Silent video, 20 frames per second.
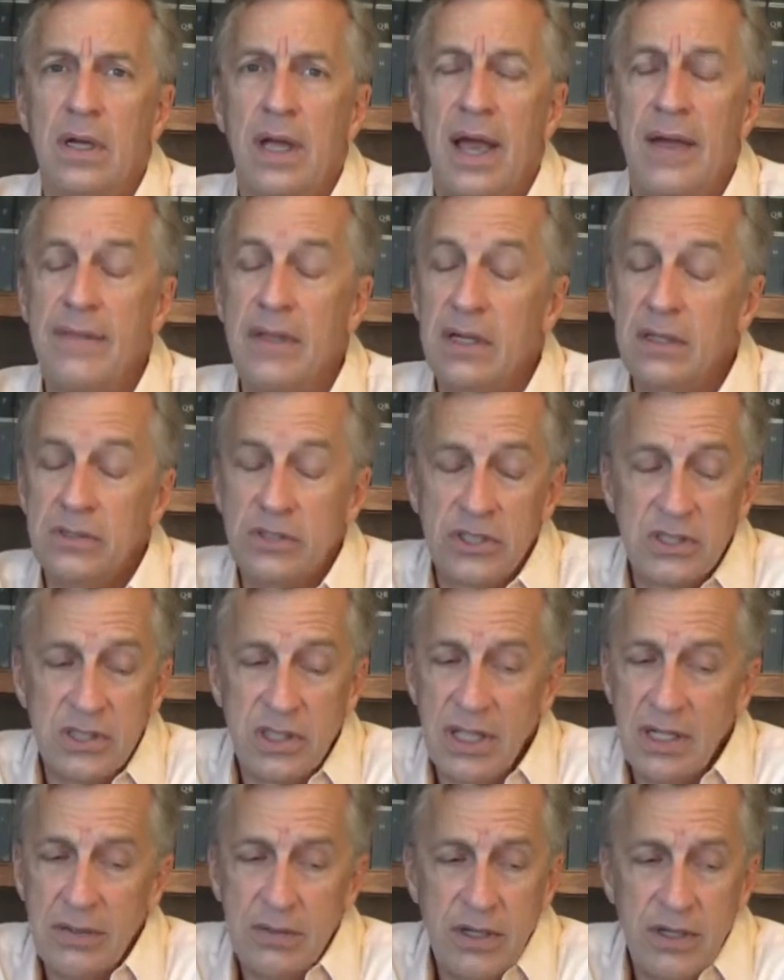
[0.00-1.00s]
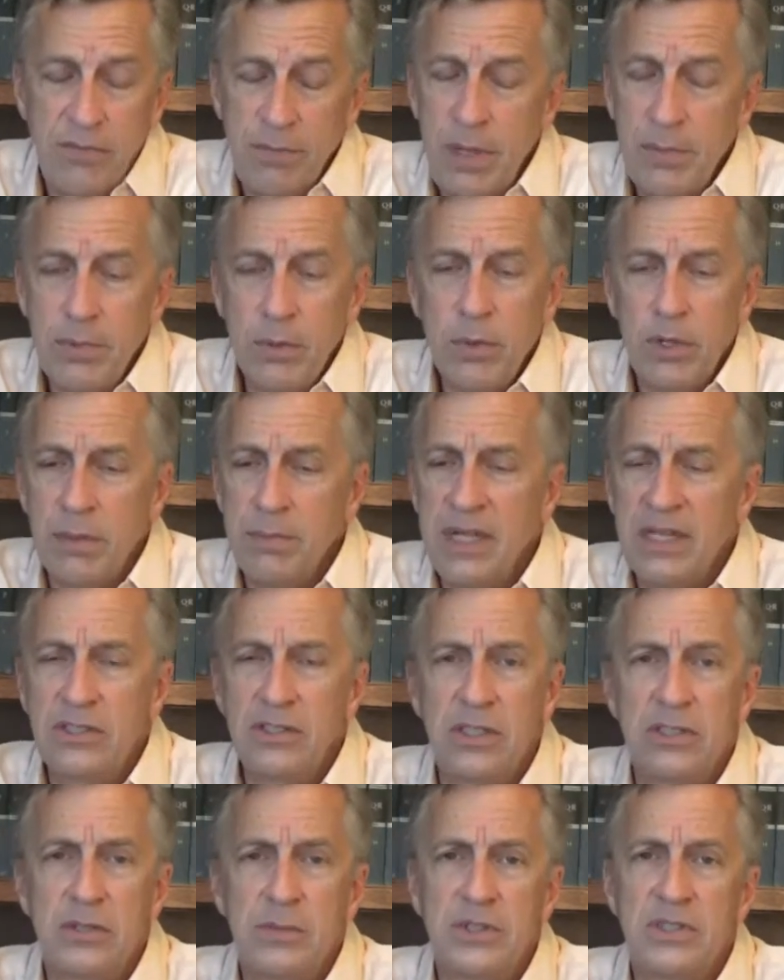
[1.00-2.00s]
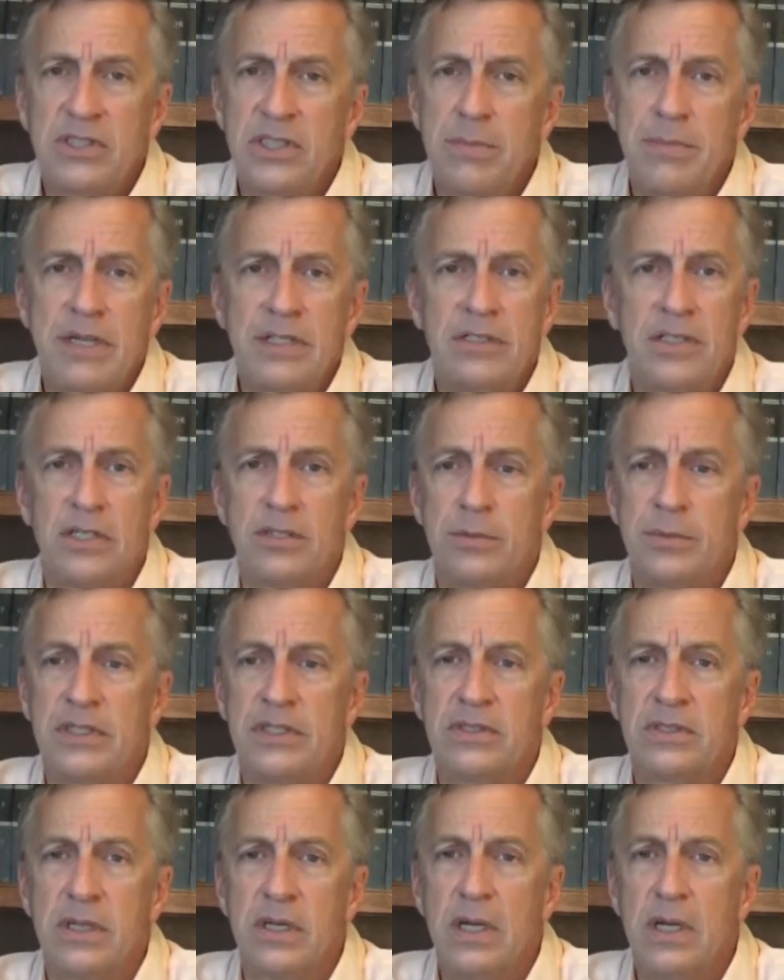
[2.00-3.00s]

And then just if people want to make judgments, they make judgments.